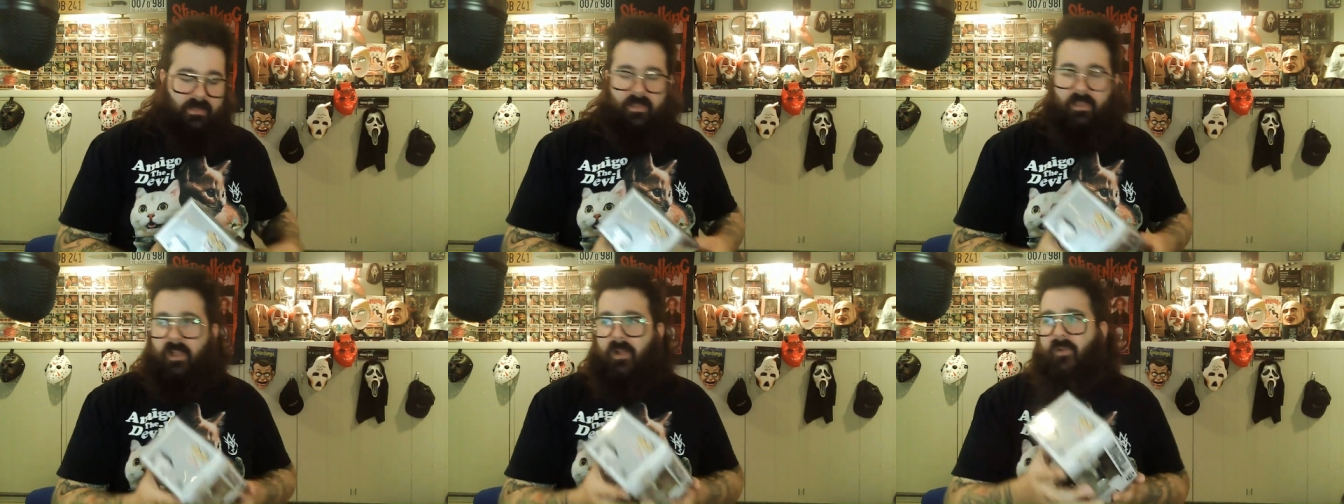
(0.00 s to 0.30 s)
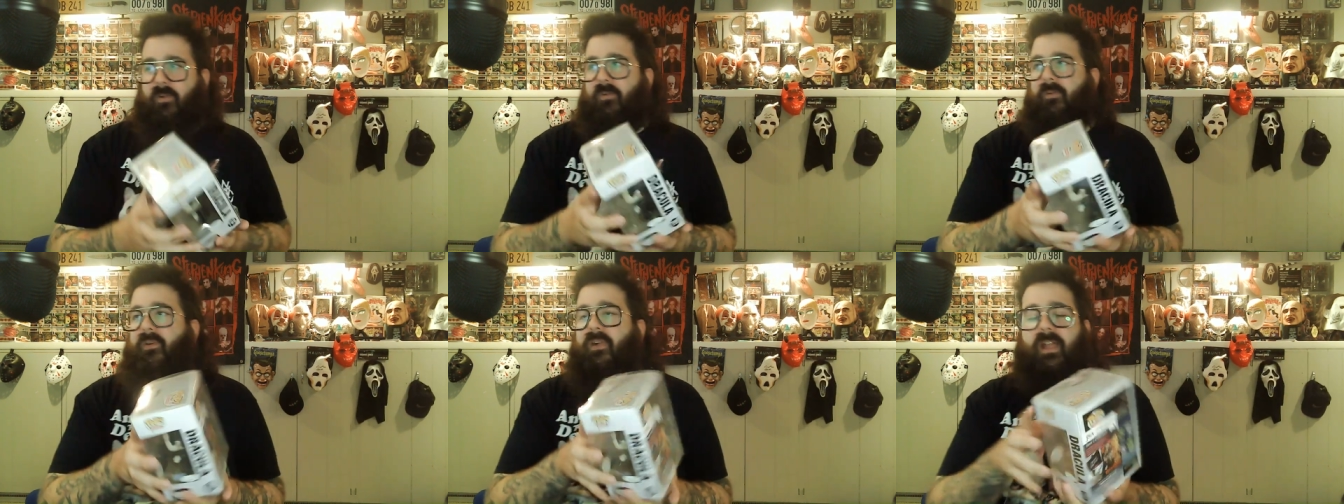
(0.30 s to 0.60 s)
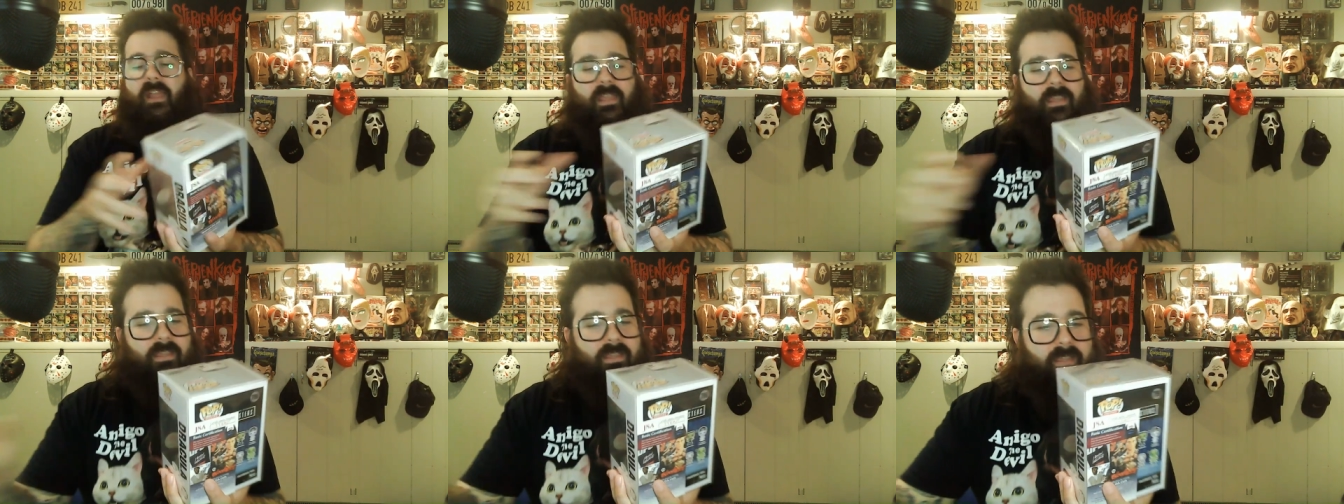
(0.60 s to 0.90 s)
All
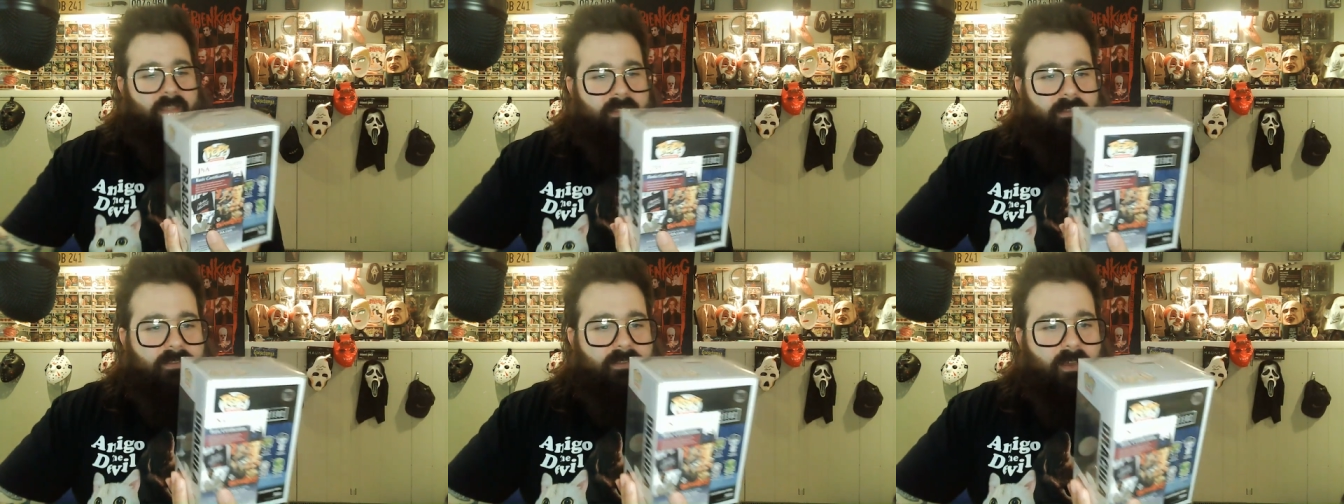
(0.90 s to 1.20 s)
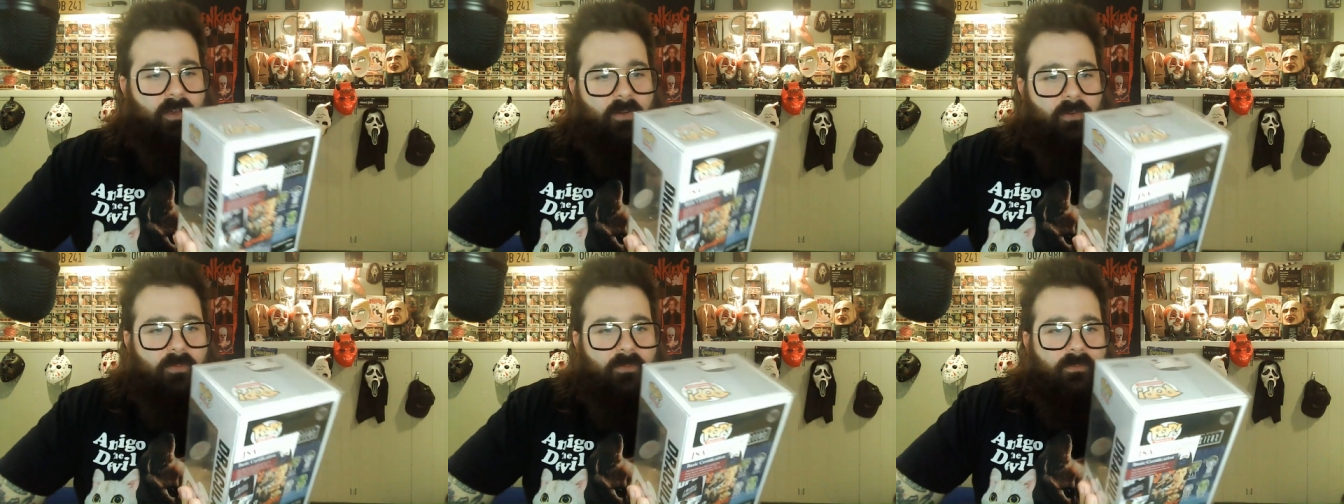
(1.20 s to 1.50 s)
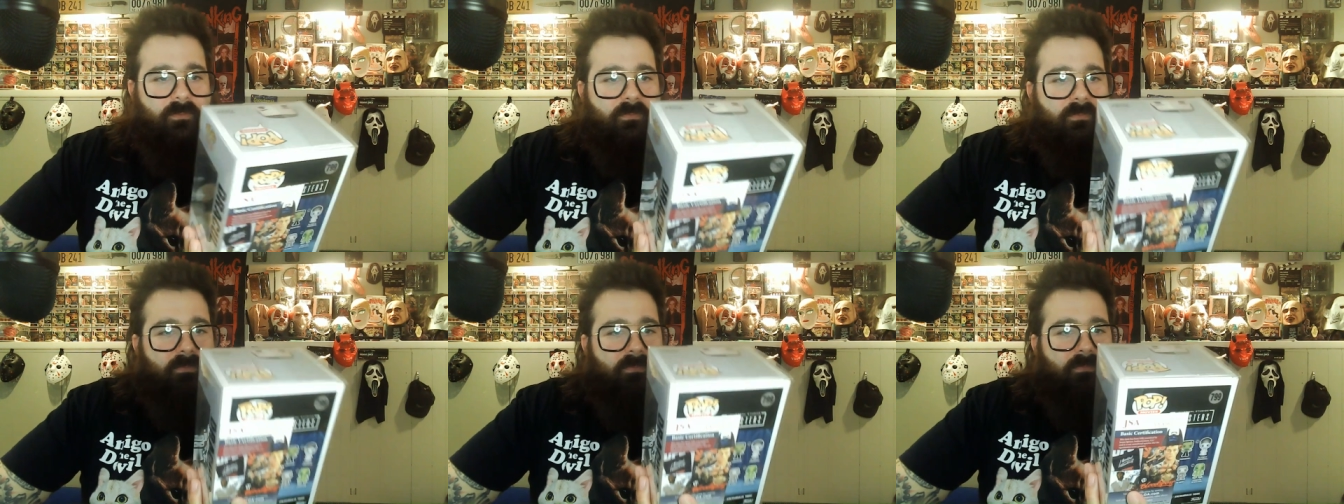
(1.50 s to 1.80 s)
right. So,
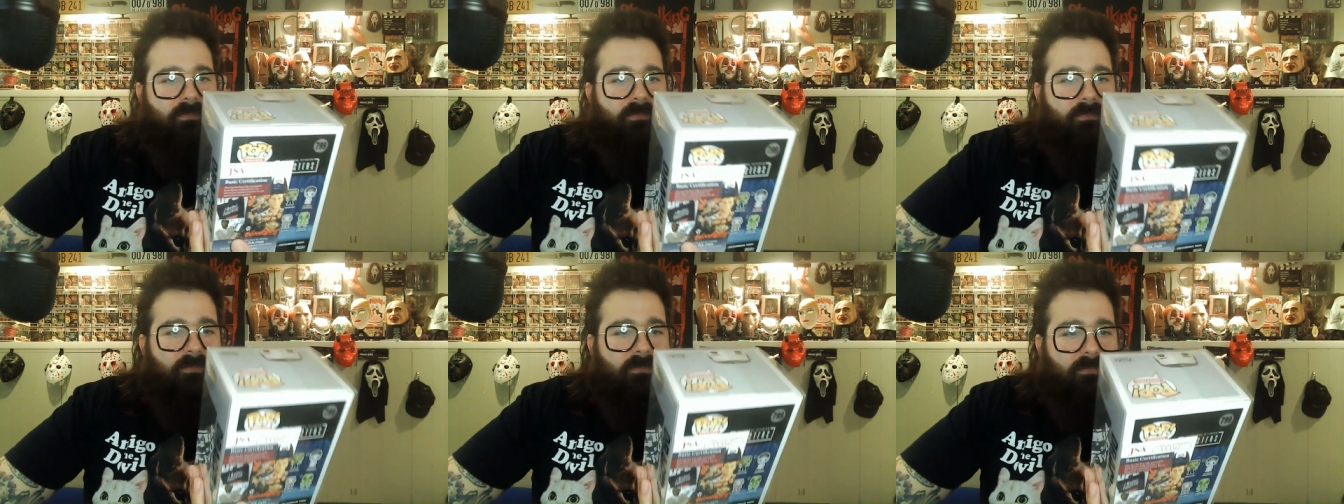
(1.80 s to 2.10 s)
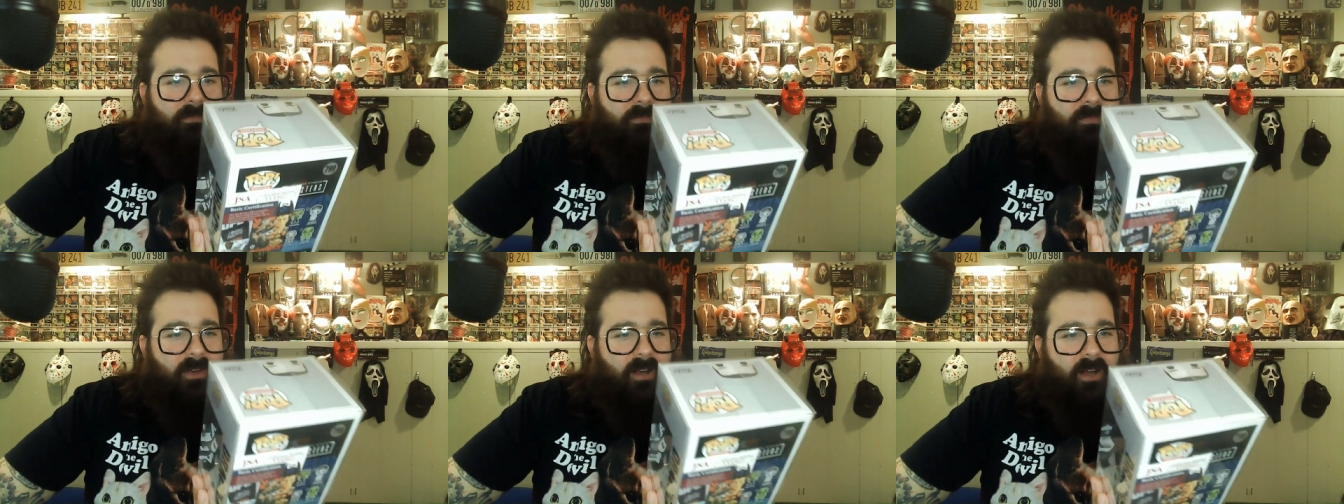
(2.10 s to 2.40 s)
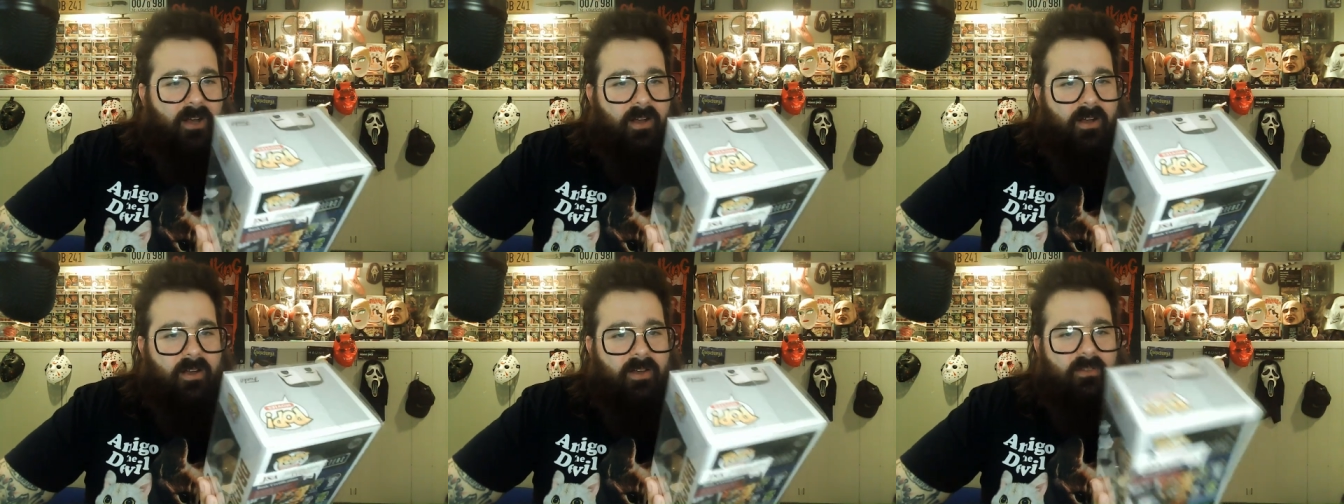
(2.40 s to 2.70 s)

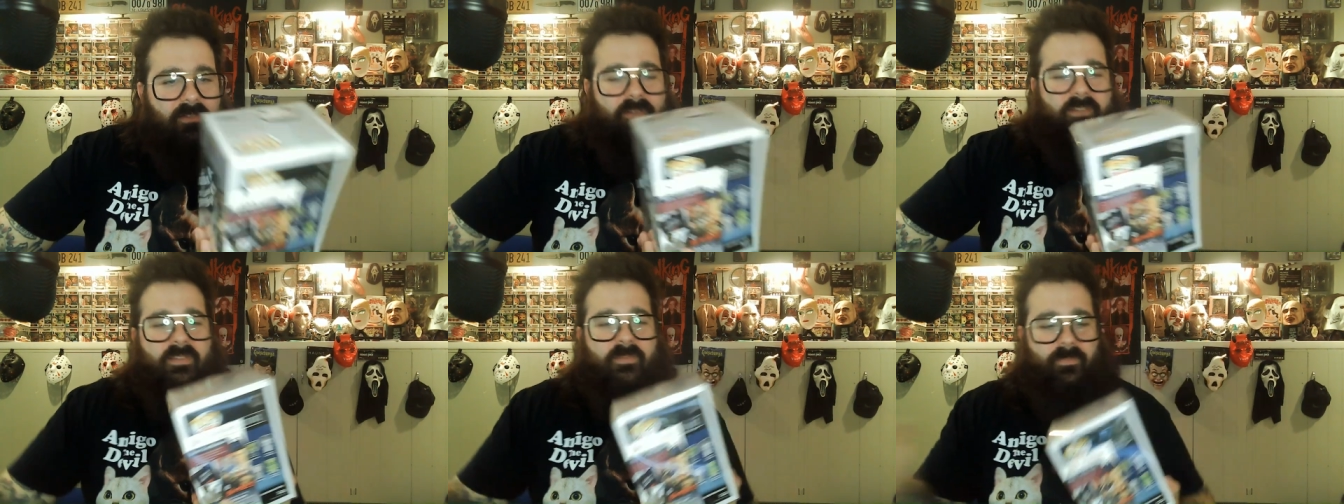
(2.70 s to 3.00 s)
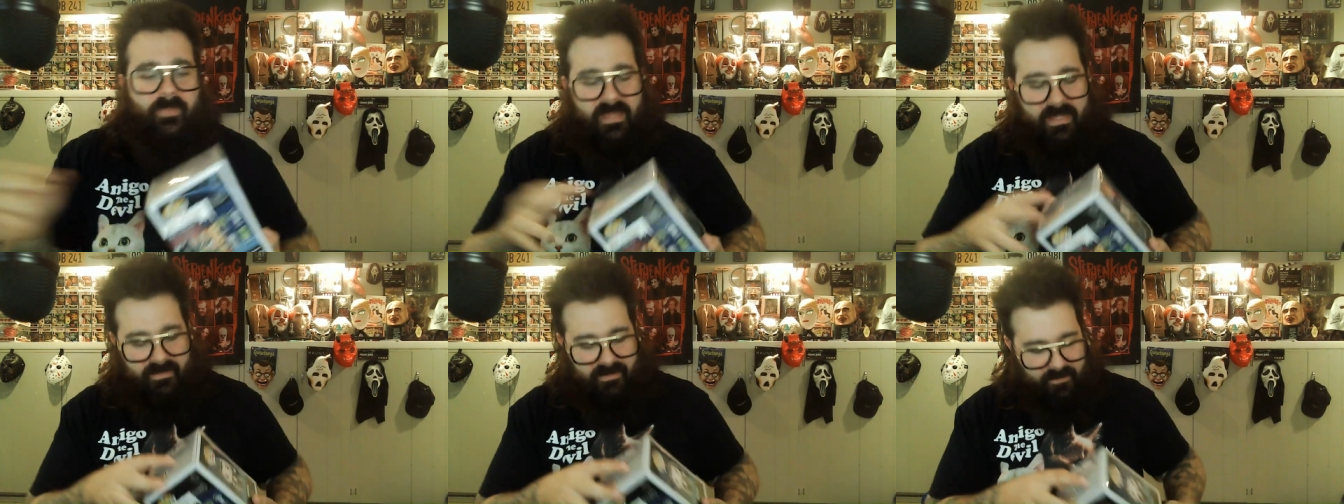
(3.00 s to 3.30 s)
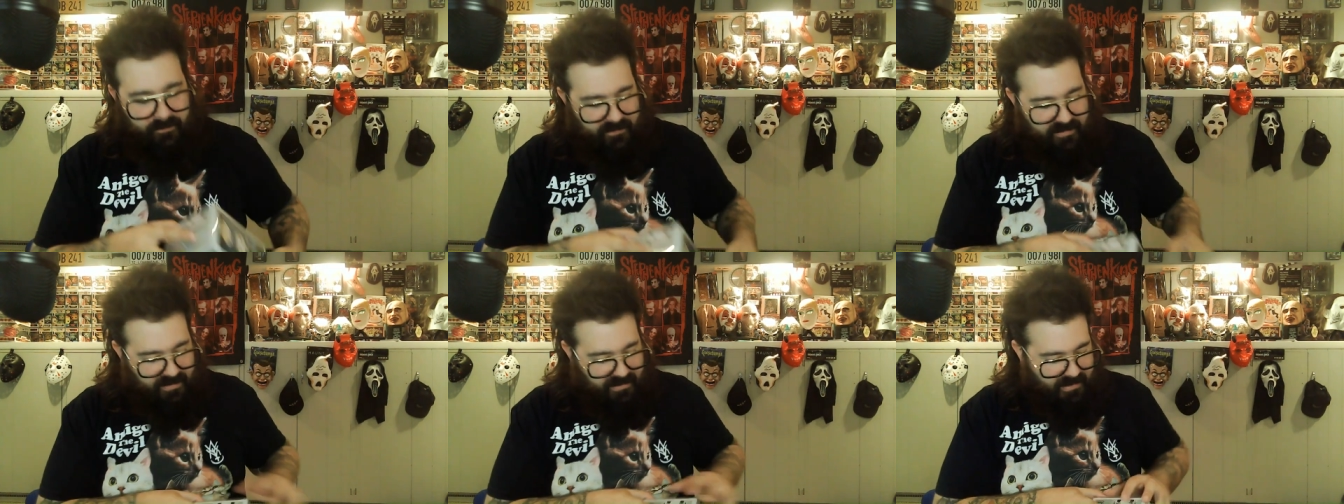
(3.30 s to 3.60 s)
looks amazing.
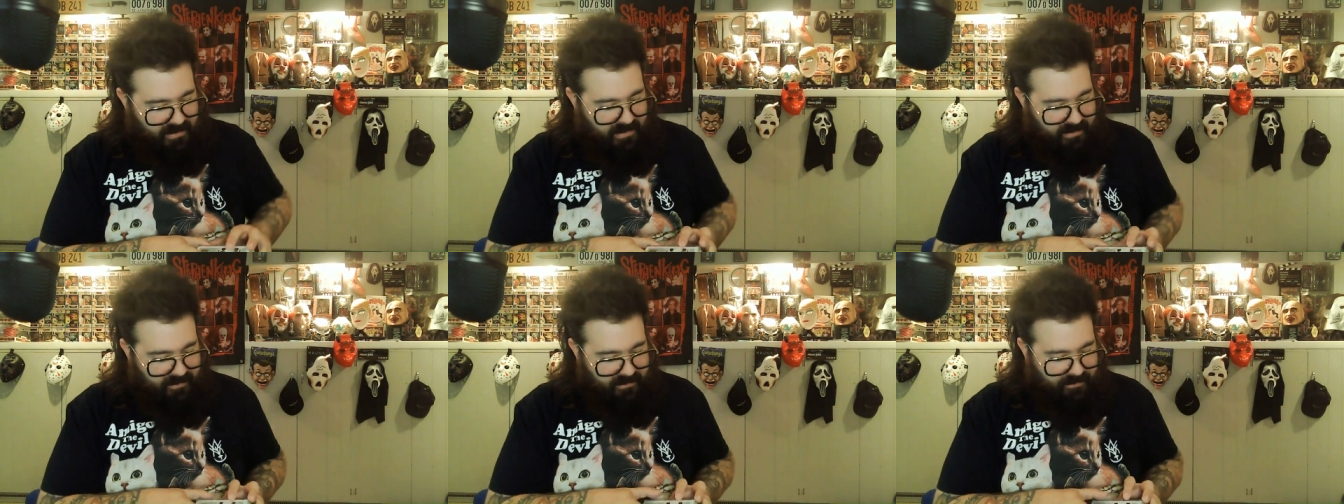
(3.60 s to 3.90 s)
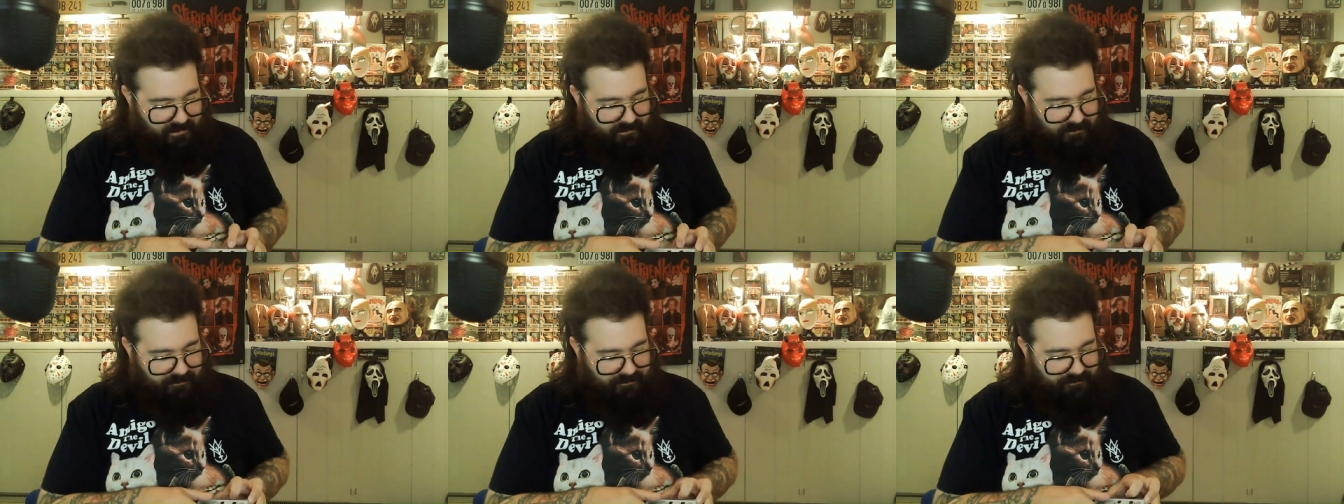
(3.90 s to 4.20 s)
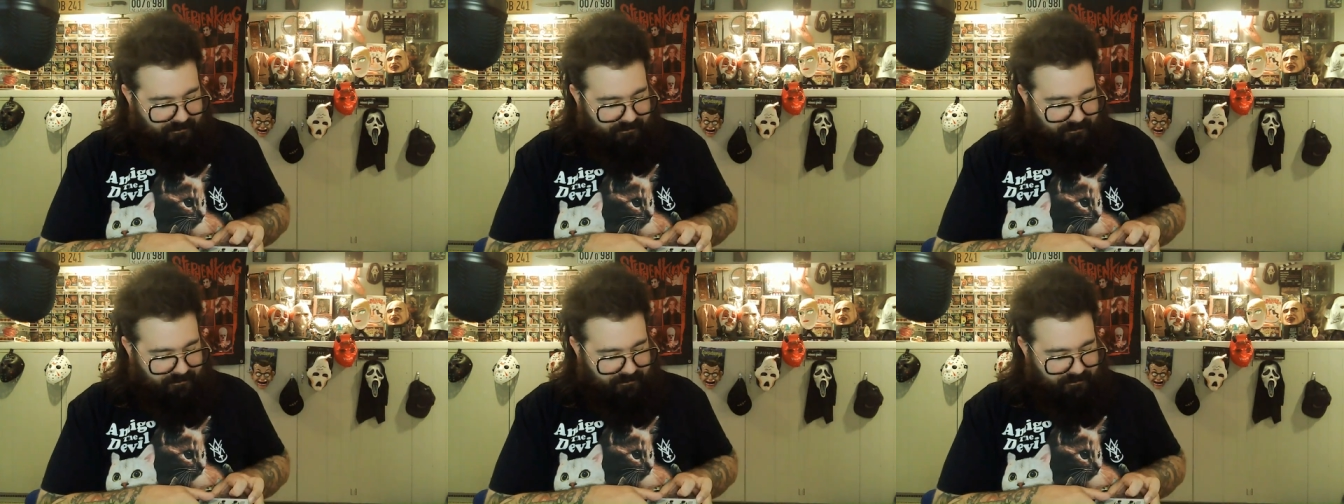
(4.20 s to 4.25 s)
Let me take it out of here.